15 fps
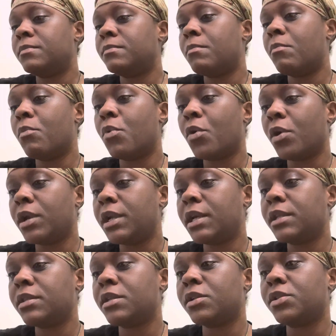
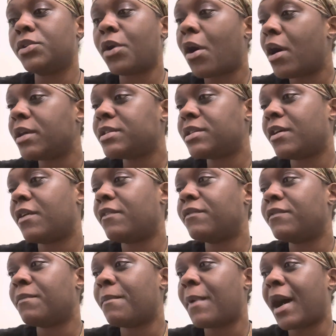Mourning the loss
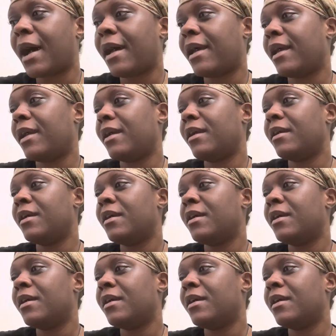of my,